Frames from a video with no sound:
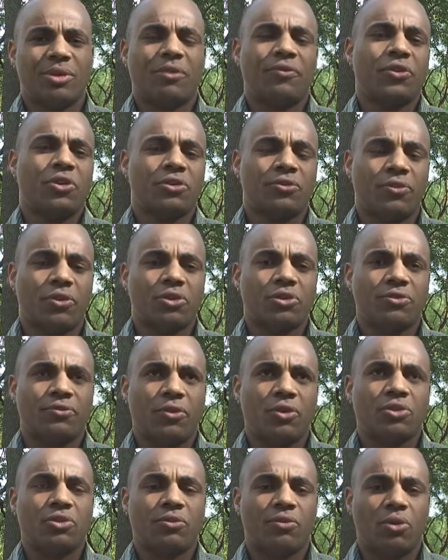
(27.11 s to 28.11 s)
Well,
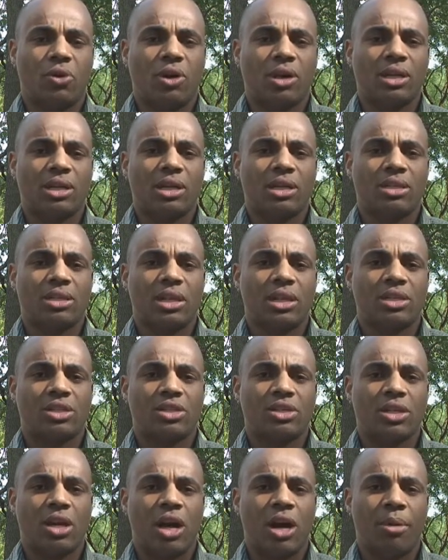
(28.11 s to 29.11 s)
first of all,
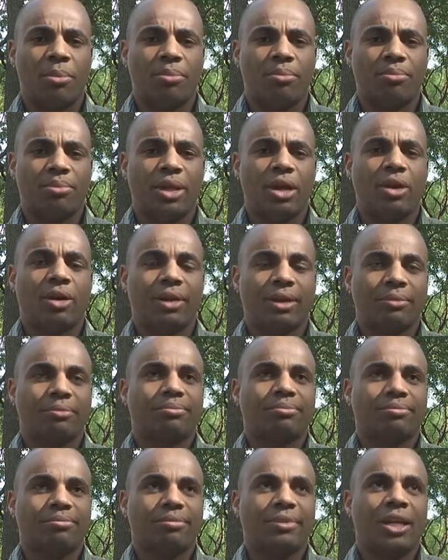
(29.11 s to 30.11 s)
it's
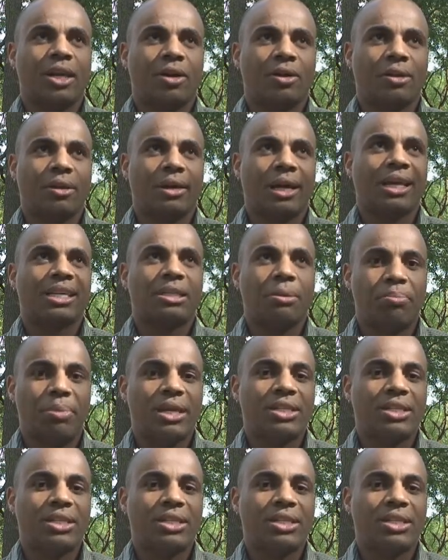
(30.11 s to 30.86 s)
I guess the